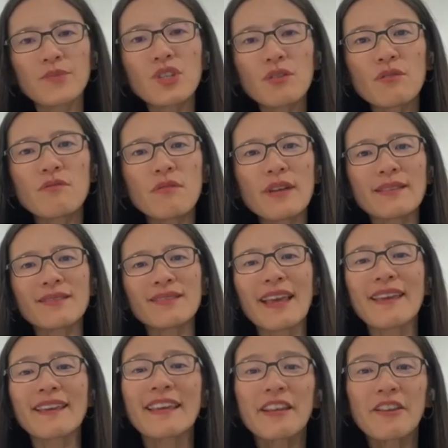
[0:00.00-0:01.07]
Two is
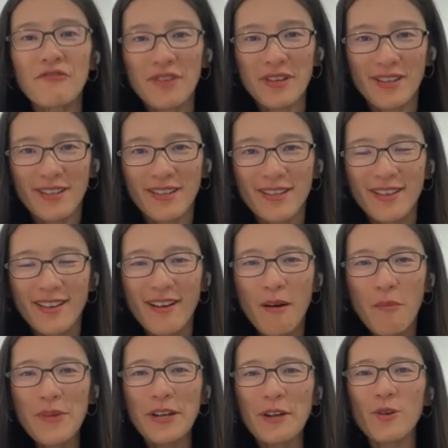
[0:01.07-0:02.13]
stay curious.
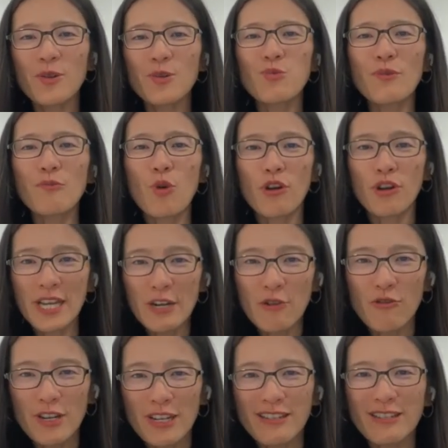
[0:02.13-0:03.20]
because when we're
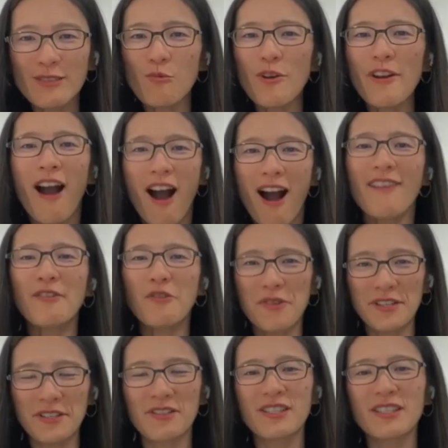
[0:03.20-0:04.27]
curious, we are
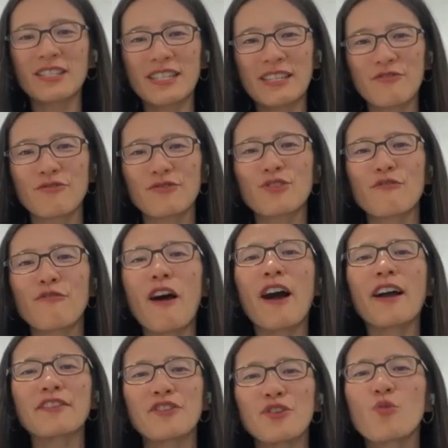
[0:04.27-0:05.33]
going to continue to
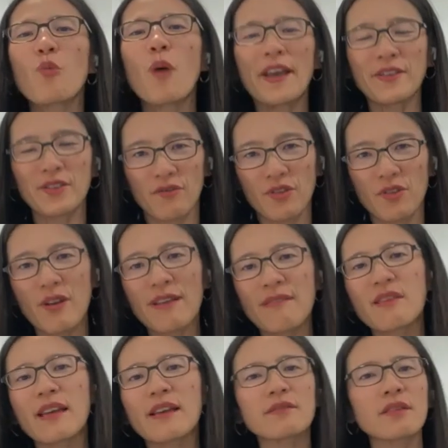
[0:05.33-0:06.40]
find new ways of doing
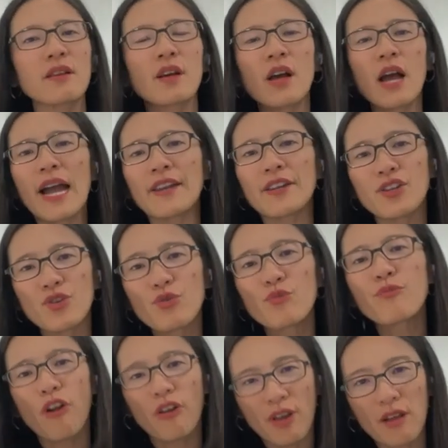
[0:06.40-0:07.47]
things and new
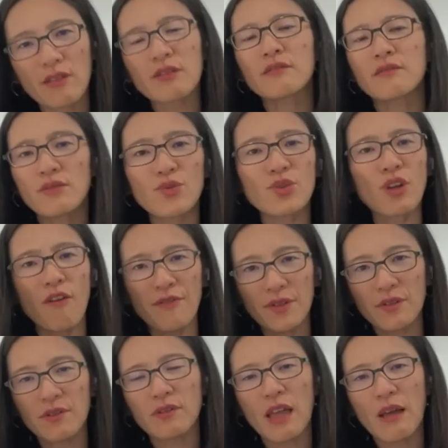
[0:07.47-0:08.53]
products and new
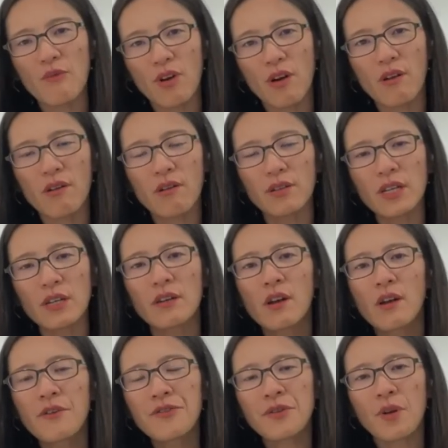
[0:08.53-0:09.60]
services that we're going to,
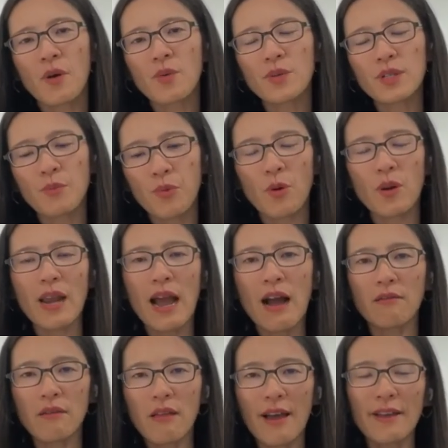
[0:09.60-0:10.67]
support
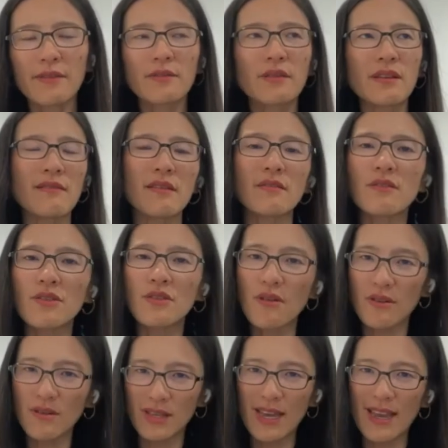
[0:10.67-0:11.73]
our clients. And then the
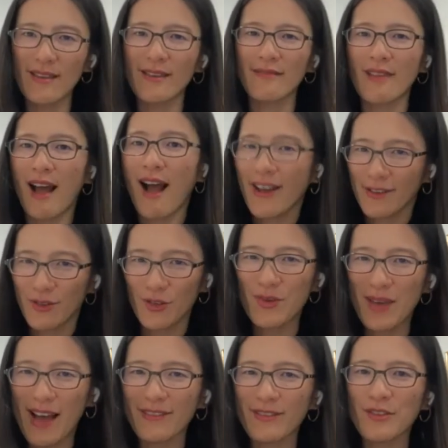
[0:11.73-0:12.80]
third thing, and I do
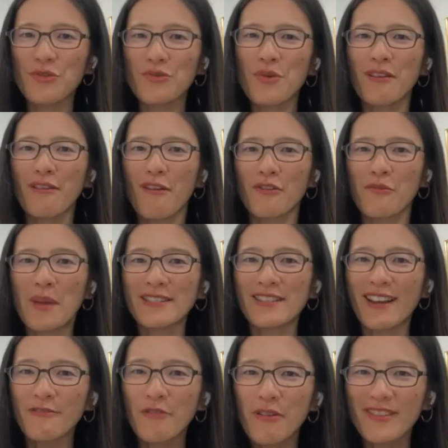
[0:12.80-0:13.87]
that to a lot of my
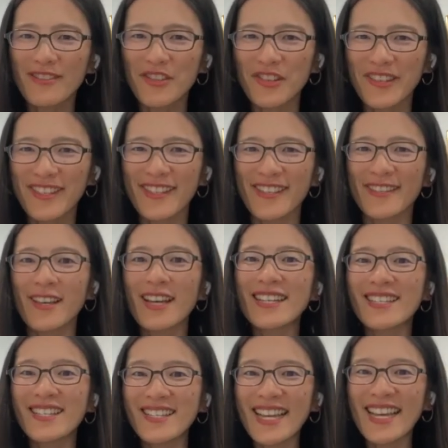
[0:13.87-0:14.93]
technologists, is
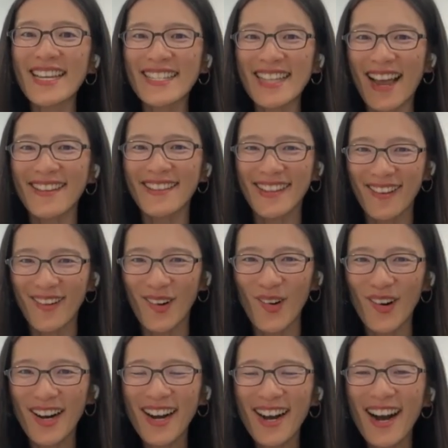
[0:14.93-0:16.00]
stay technical.
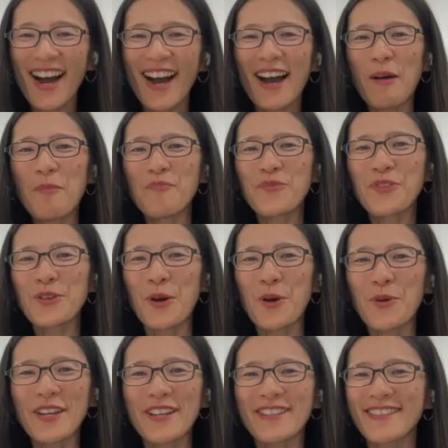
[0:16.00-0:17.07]

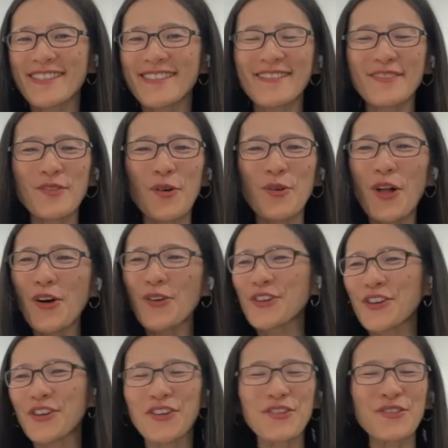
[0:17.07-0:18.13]
It's no
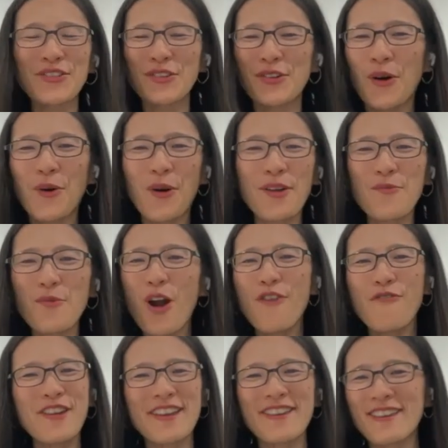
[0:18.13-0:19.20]
longer, a
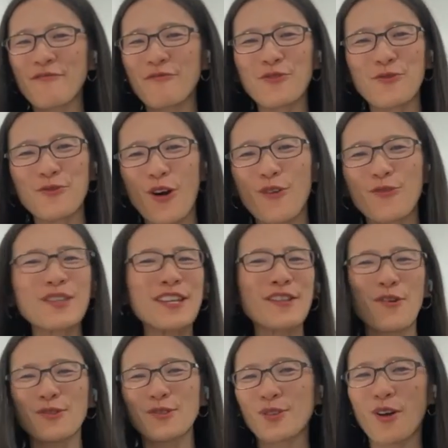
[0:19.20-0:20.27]
worry if you only
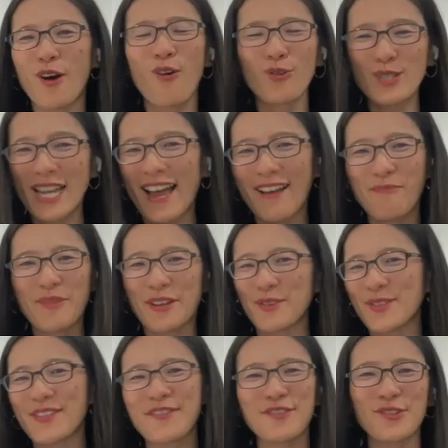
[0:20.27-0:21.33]
know old tech,
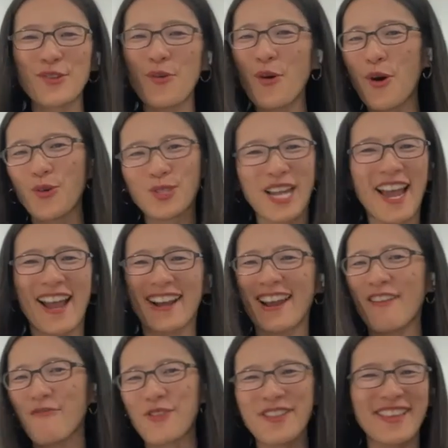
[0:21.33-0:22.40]
because there's no old tech.
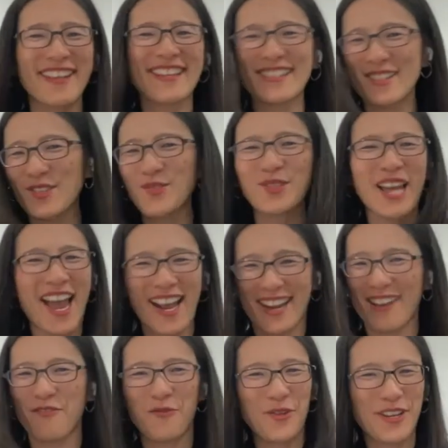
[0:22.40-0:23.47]
Everything is new tech
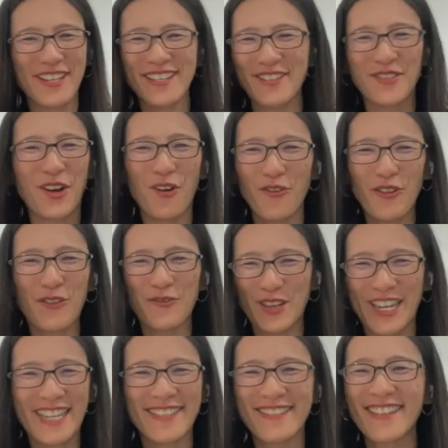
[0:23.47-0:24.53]
every,
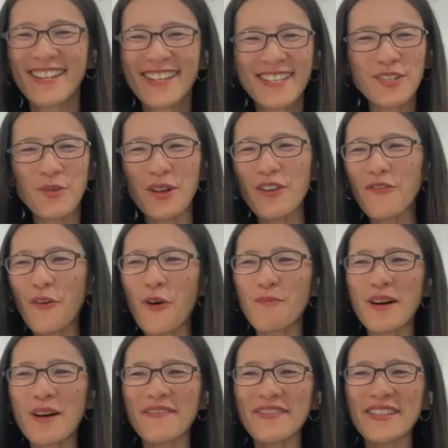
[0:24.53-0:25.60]
15, 24
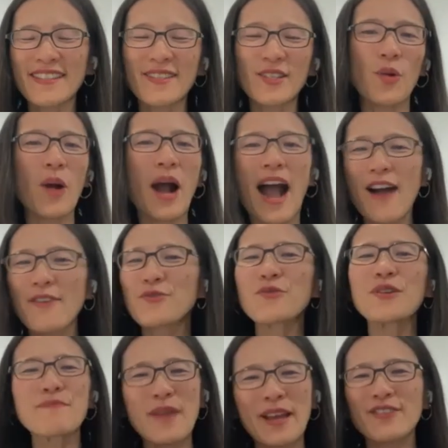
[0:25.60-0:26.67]
months. And so how do
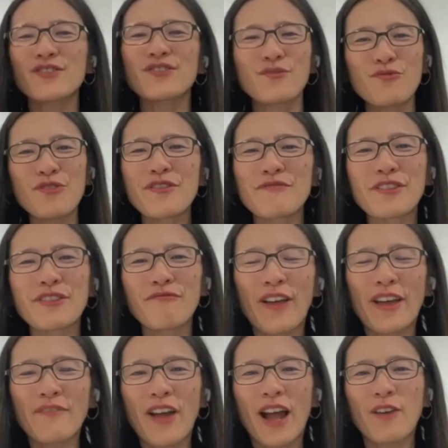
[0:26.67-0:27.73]
we make sure we
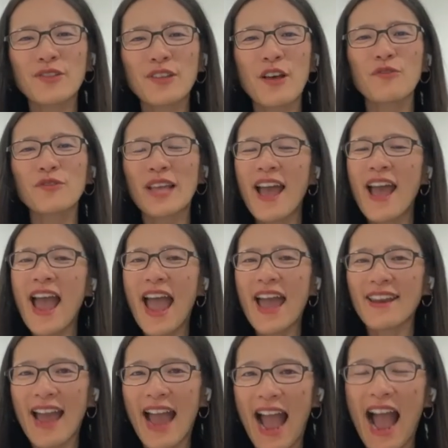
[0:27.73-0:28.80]
reinvent ourselves
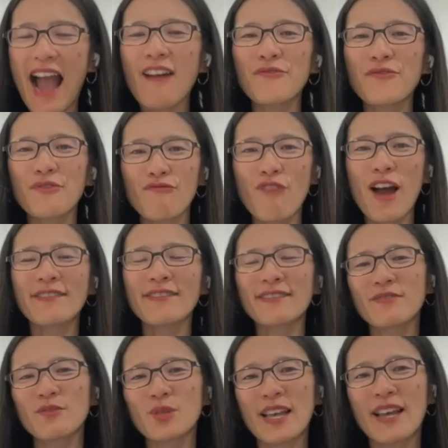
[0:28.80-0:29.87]
and have the right
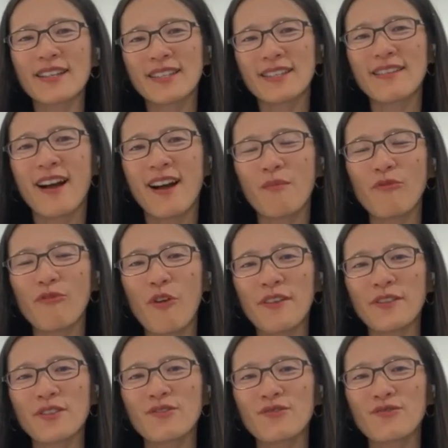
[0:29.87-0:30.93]
skill set for
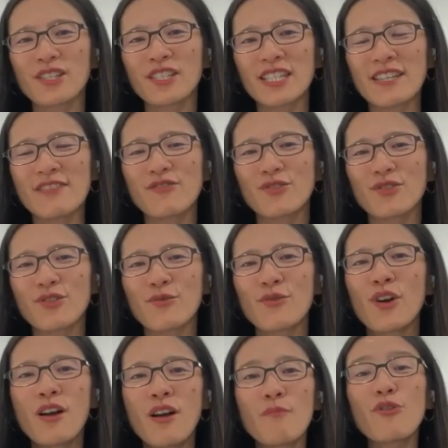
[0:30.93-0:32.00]
us to continue to
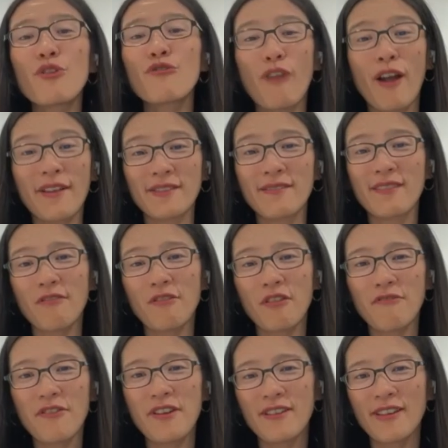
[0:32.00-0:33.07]
progress in our
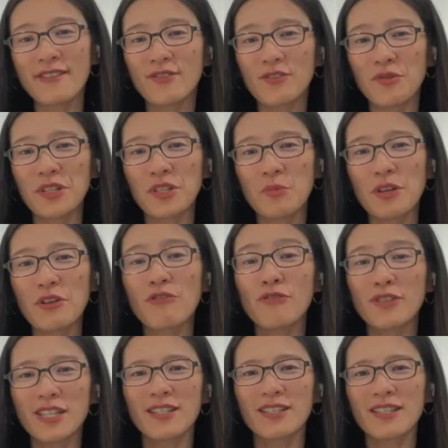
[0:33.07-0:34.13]
career is going to be
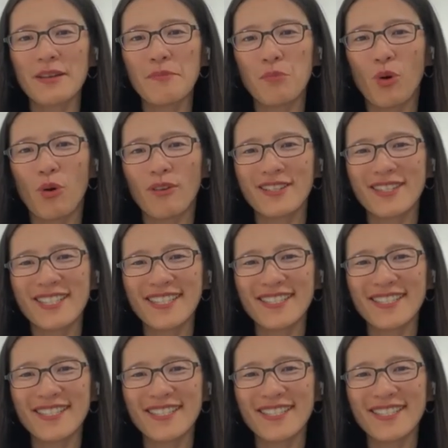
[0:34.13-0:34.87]
critically important.